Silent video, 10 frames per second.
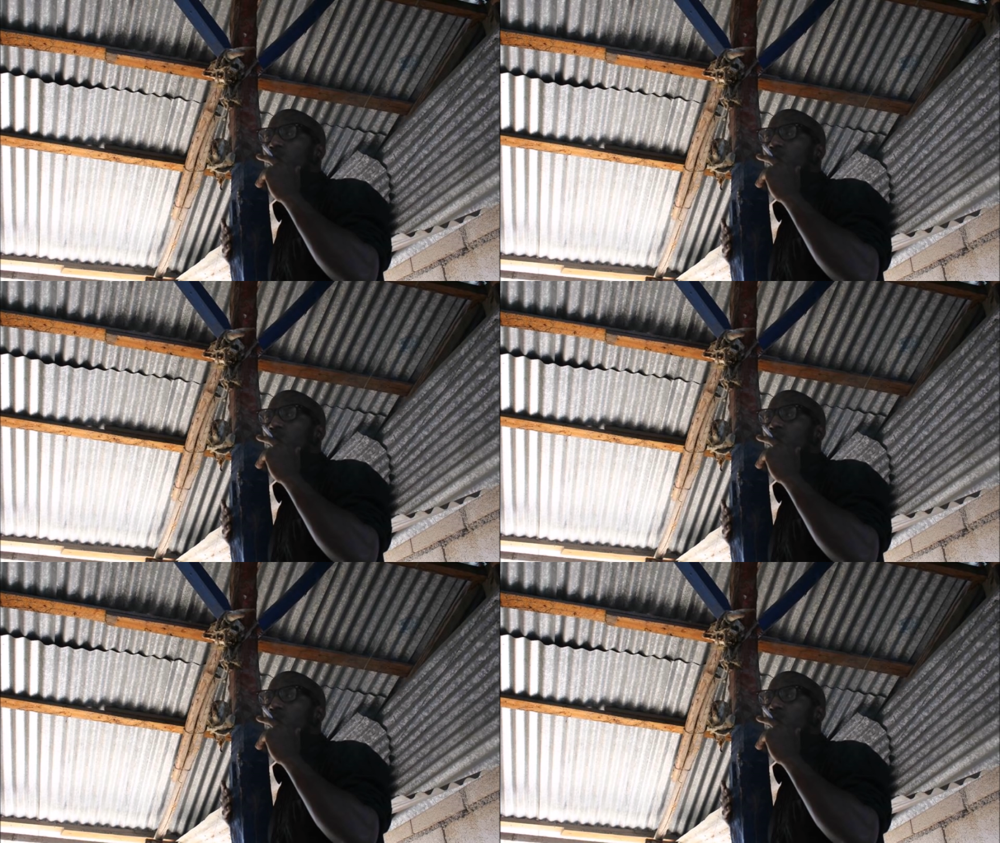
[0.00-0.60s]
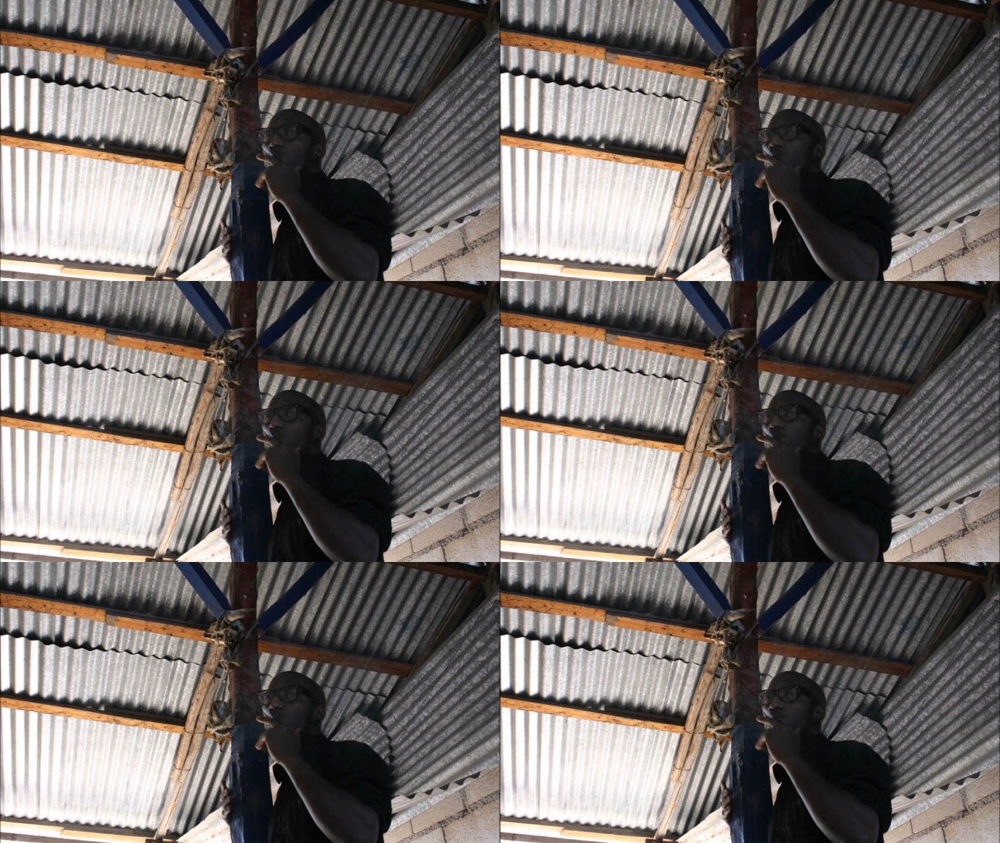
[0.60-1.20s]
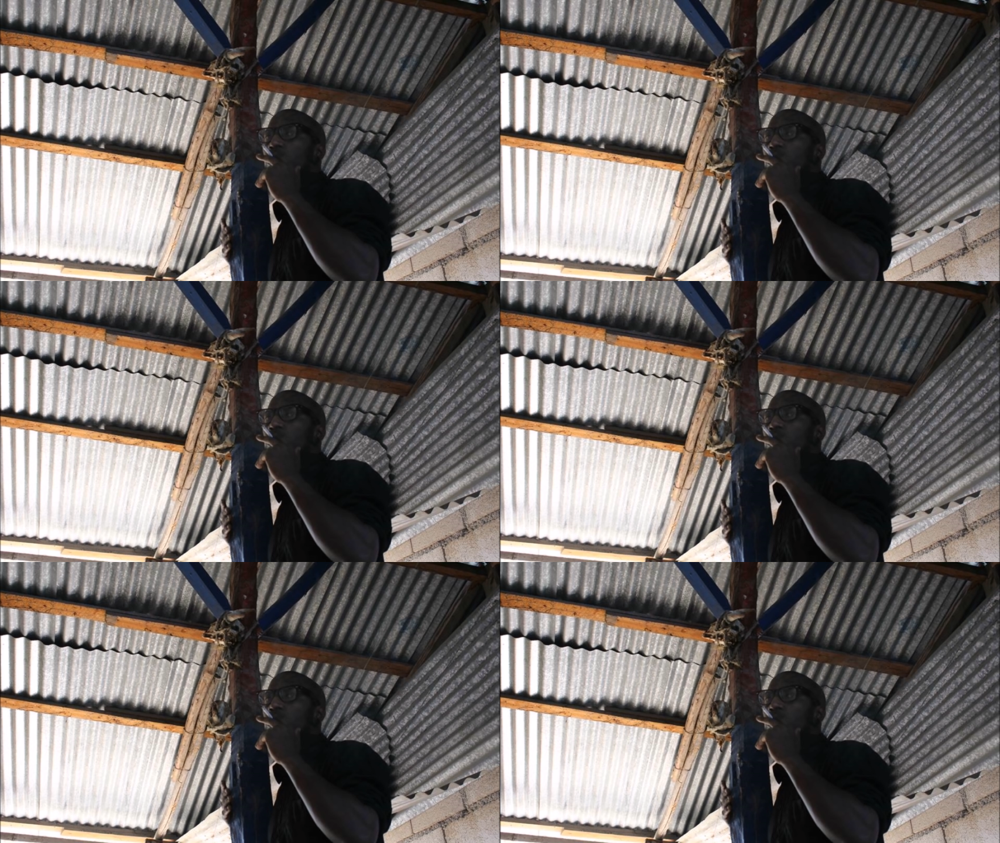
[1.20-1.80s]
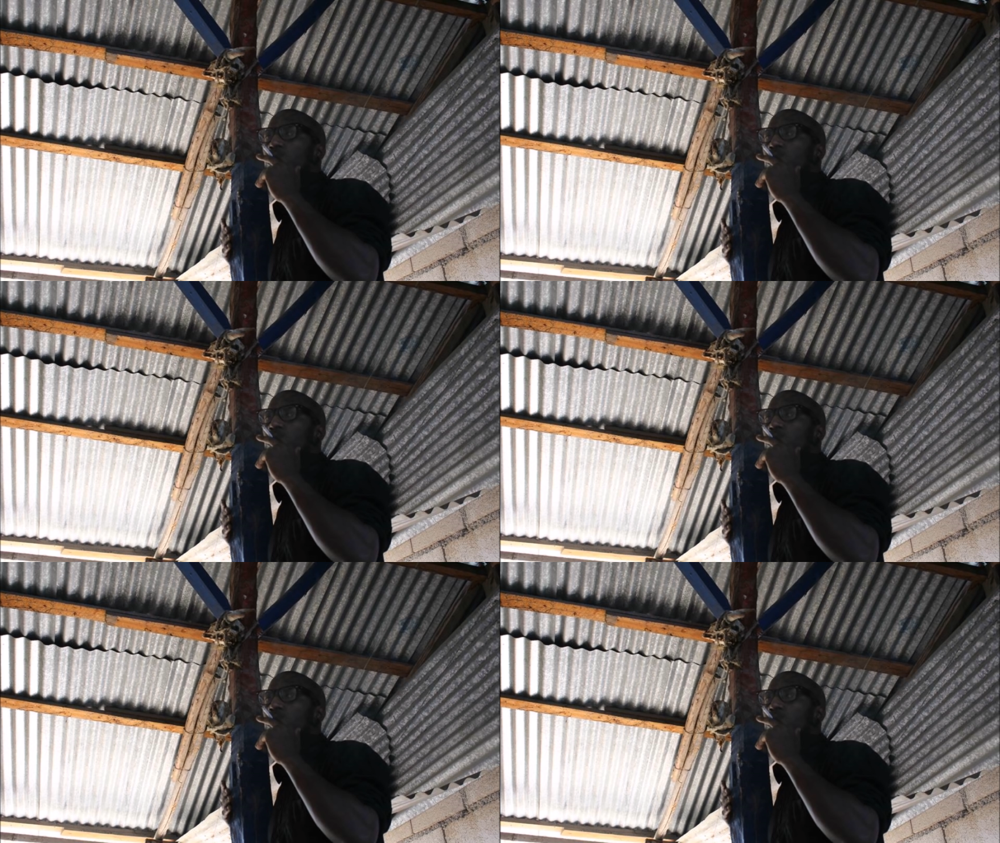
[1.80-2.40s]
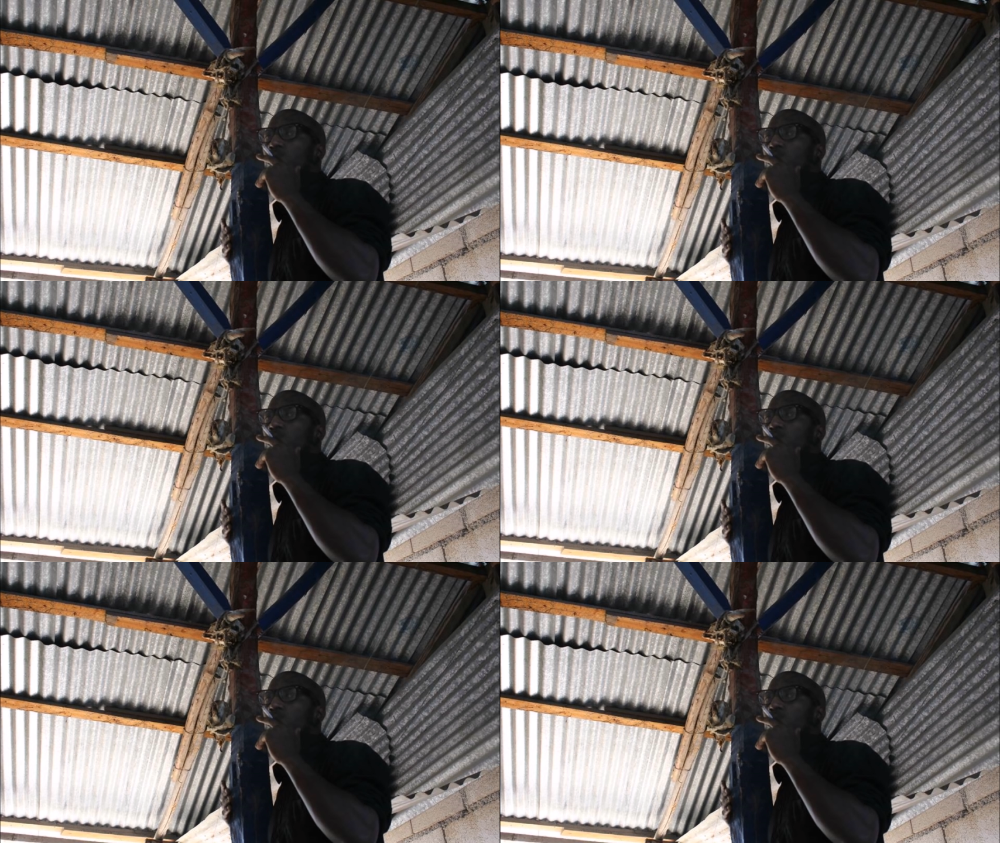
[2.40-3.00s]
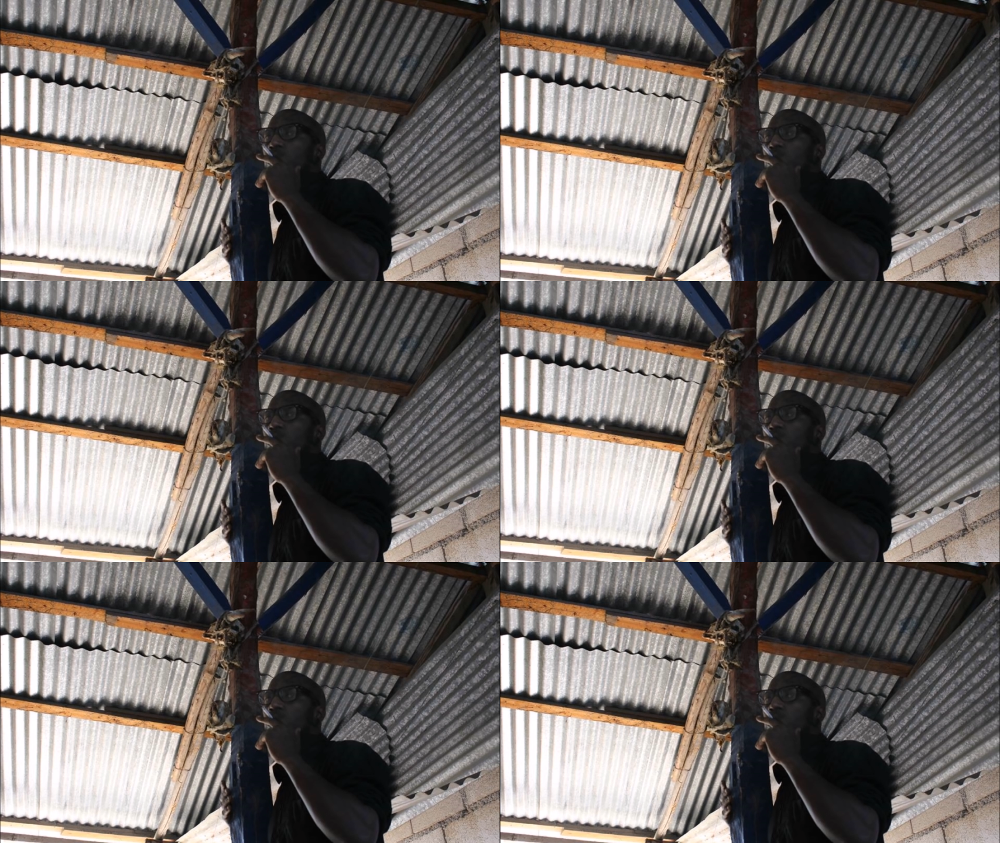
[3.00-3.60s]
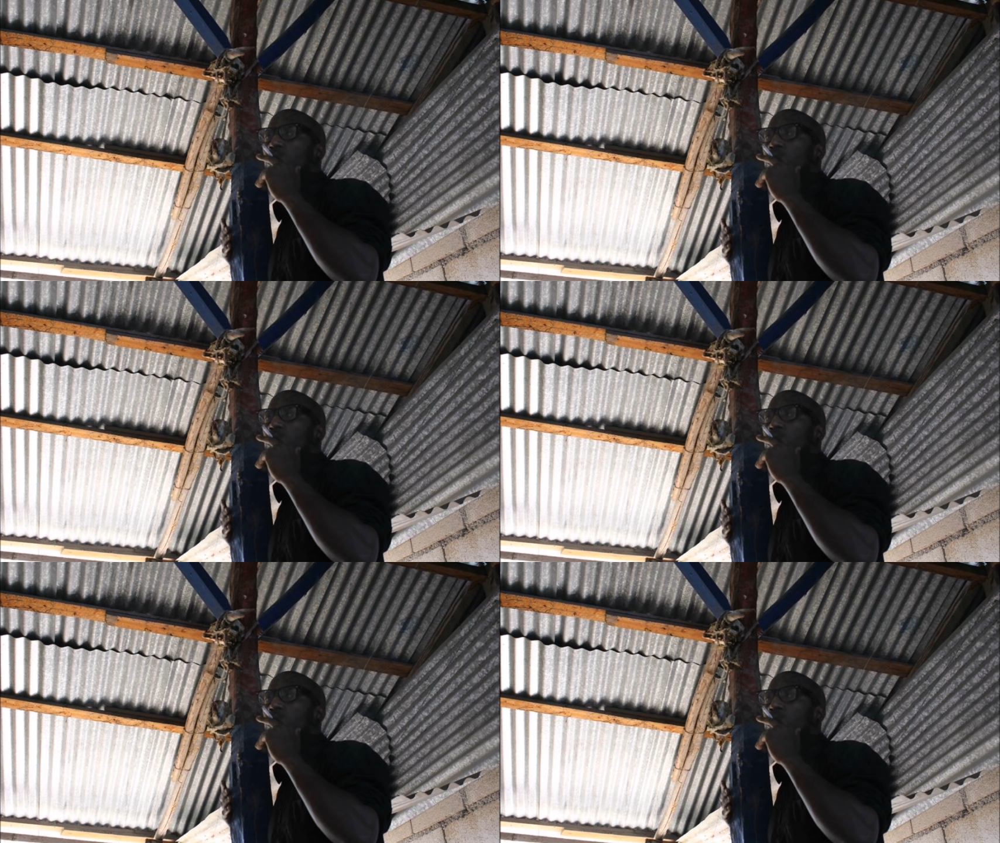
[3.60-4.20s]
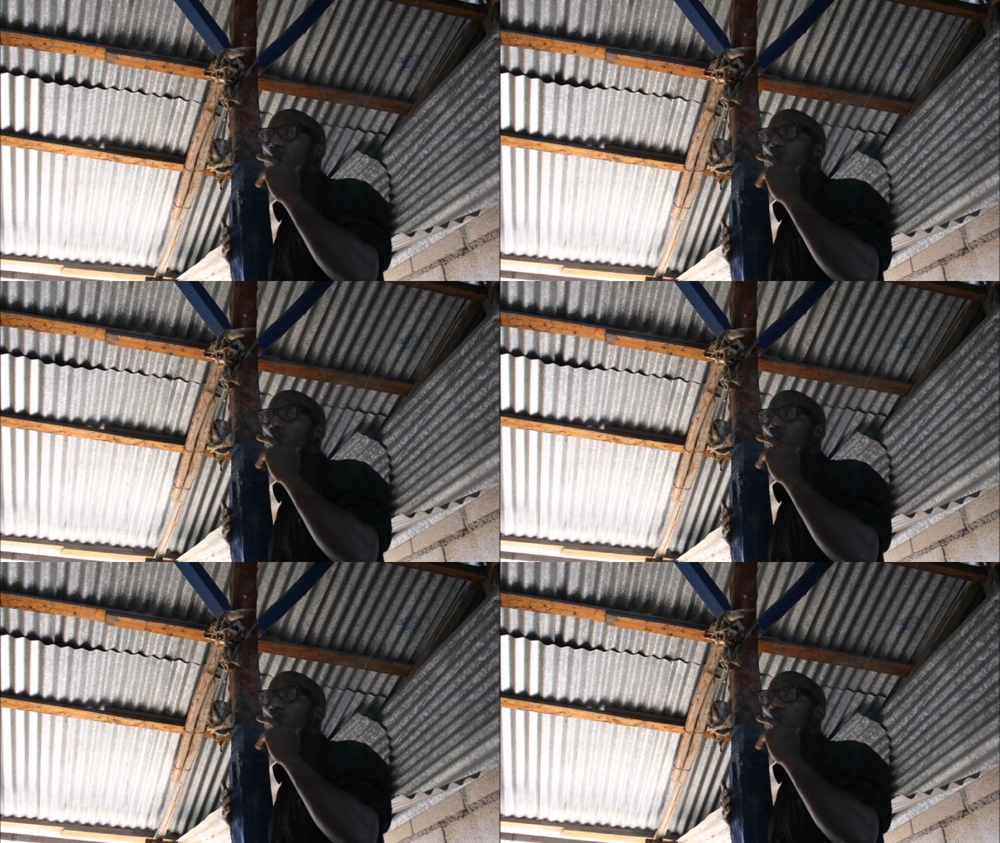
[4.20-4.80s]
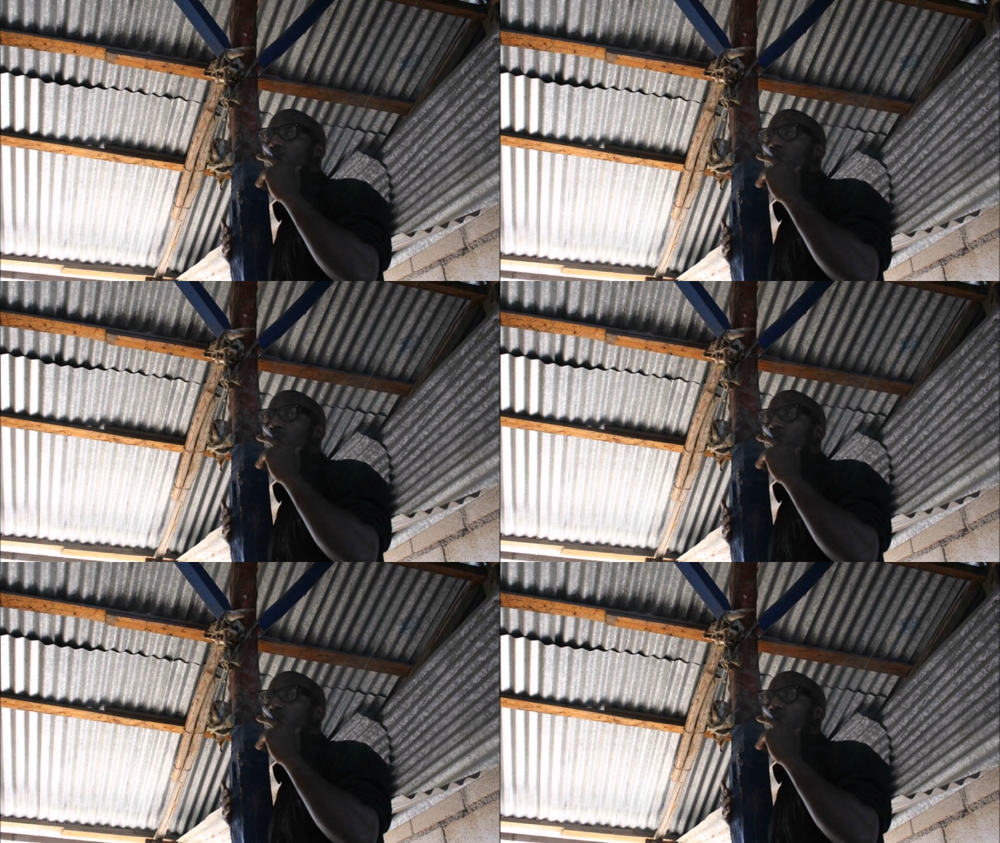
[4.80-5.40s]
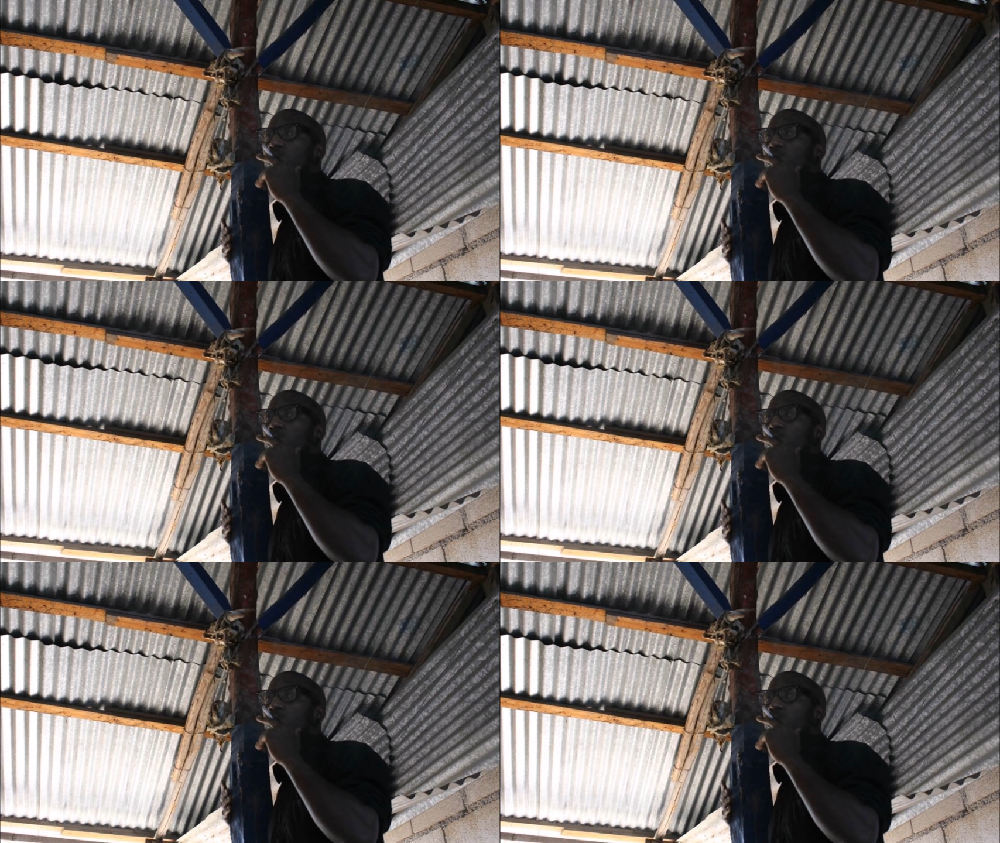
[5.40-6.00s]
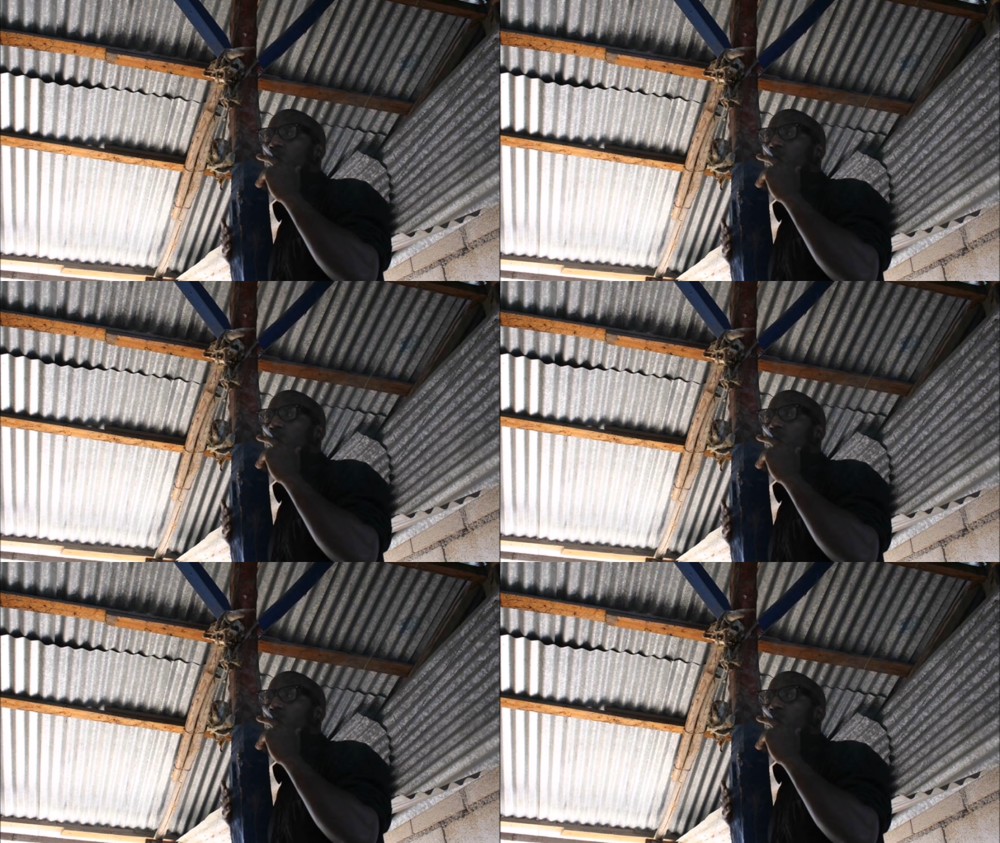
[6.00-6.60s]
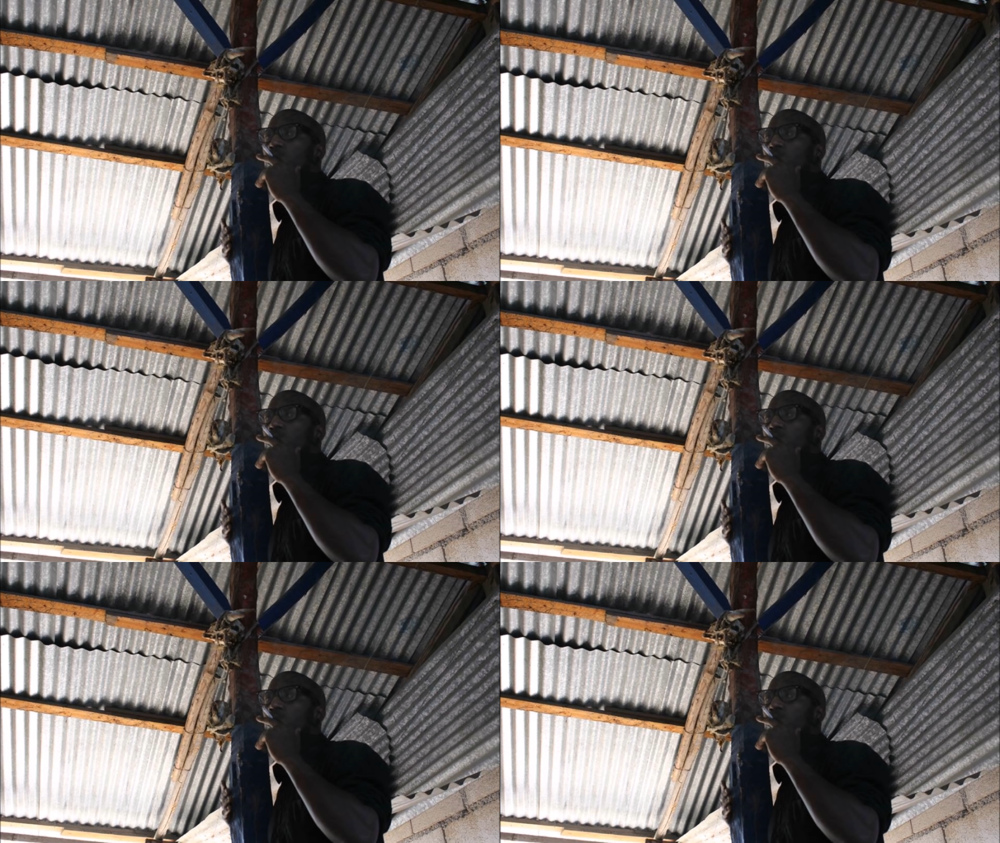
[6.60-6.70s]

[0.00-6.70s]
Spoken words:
[unreadable: no face in view]